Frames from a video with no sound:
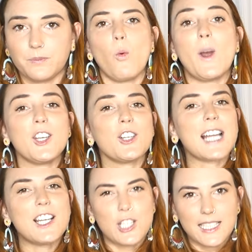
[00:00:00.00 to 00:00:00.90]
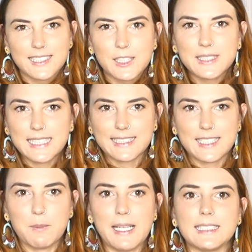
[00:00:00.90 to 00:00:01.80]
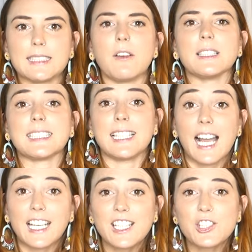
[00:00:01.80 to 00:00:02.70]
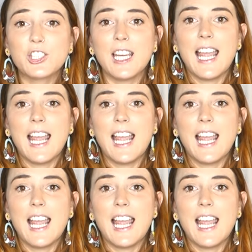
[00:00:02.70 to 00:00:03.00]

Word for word: When your digestive system is sluggish,